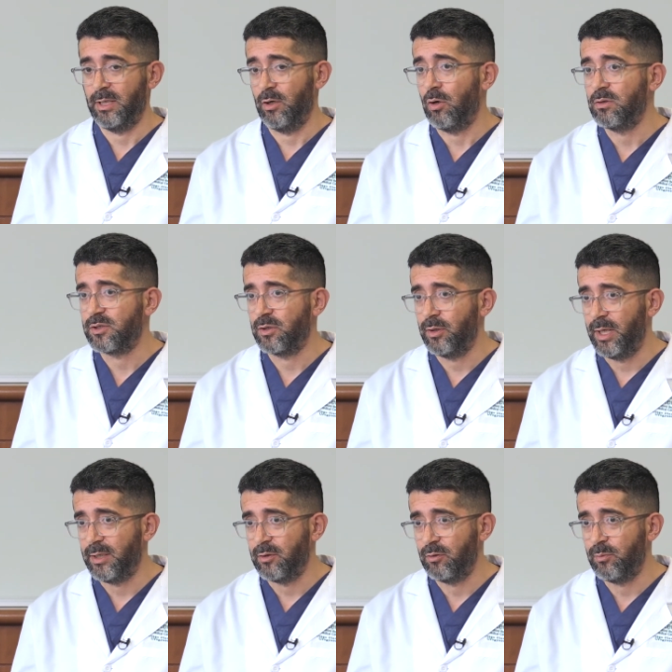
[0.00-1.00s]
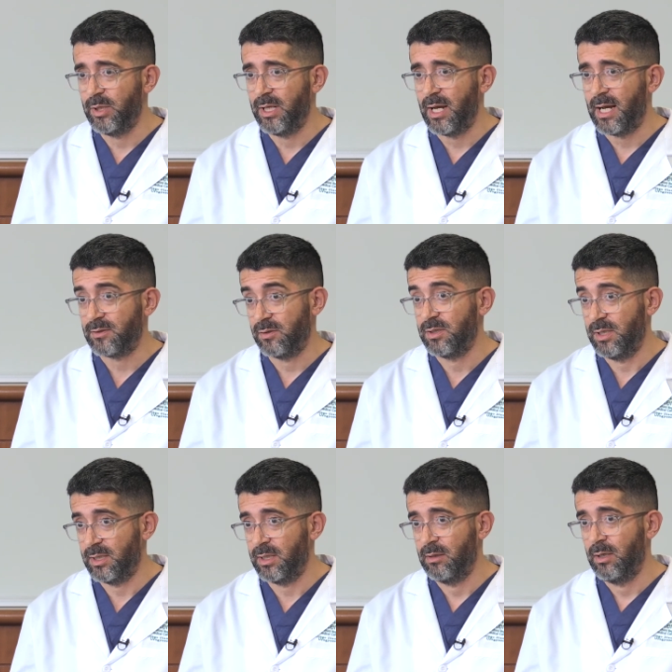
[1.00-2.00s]
also it could be
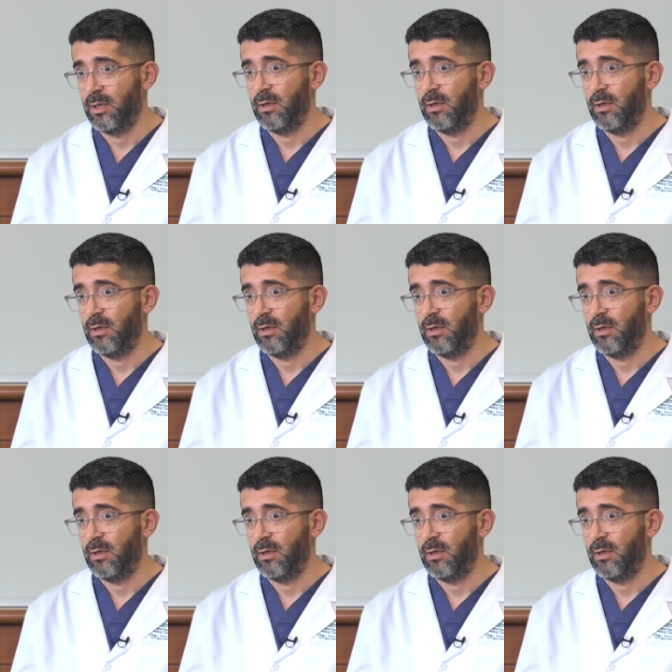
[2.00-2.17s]
associated